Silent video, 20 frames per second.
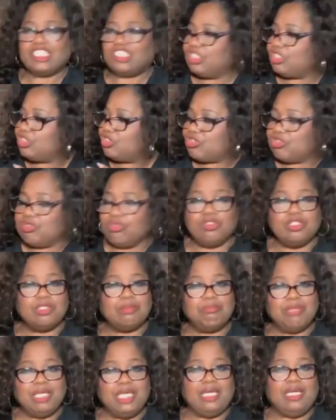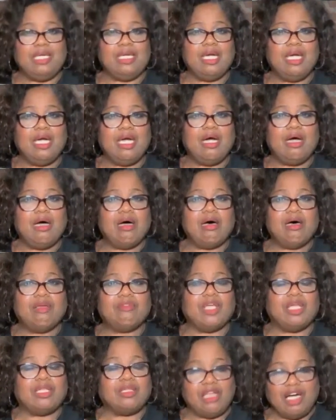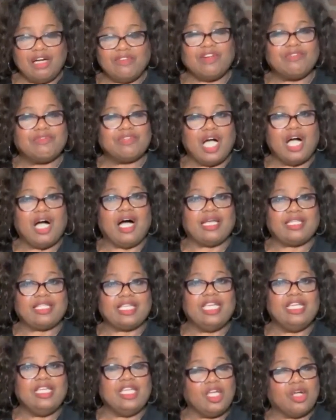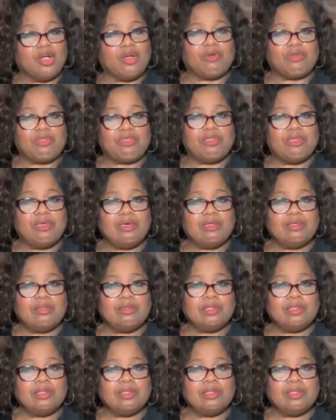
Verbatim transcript: I should truly be the love of God in the earth.